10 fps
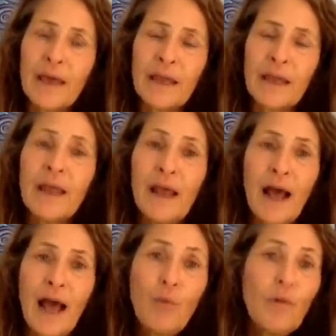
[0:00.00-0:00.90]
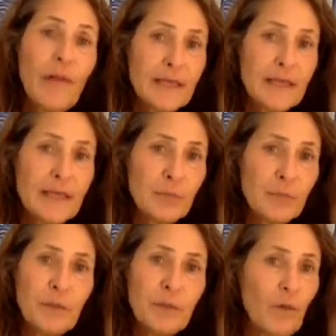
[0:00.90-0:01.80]
And I will ask
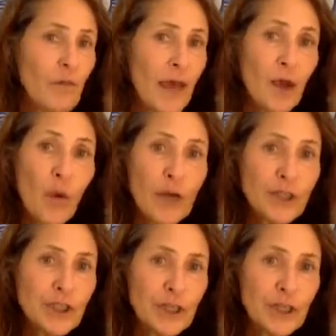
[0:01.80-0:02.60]
people that question.